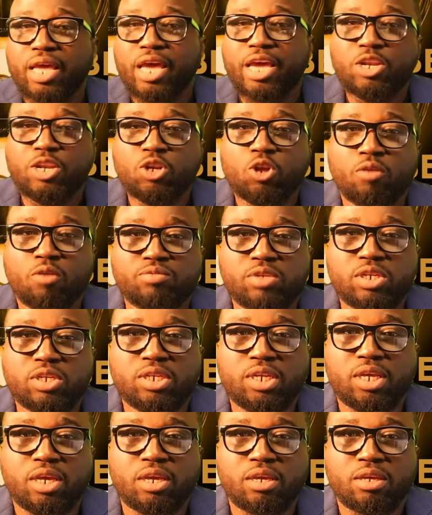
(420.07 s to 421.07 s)
the end of the
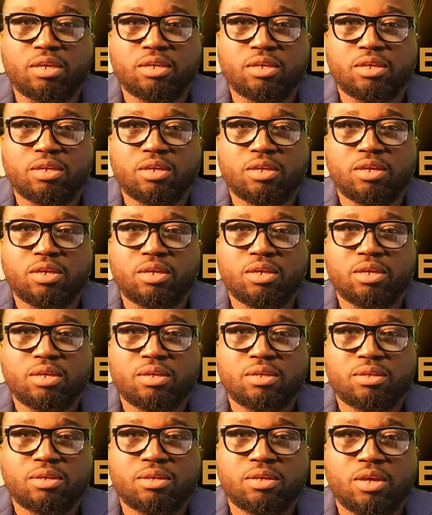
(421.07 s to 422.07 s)
day,
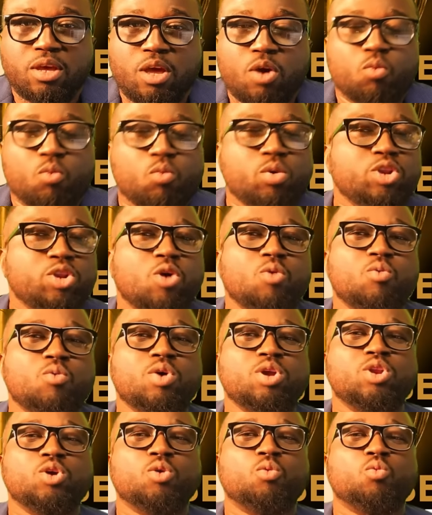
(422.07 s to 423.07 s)
we don't
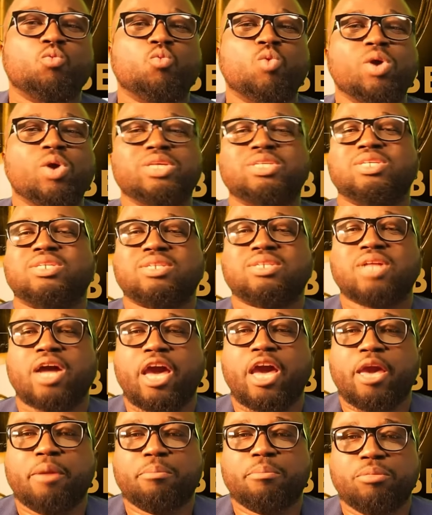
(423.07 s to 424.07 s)
want to waste
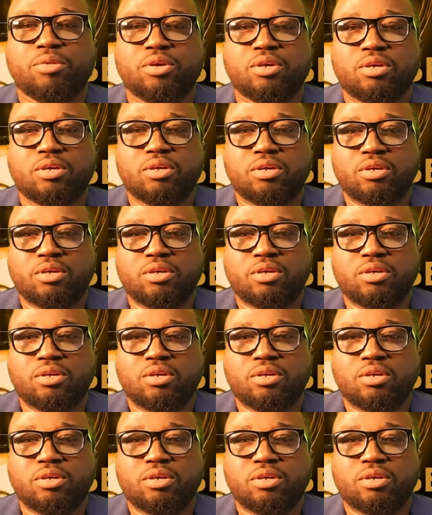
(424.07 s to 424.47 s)
time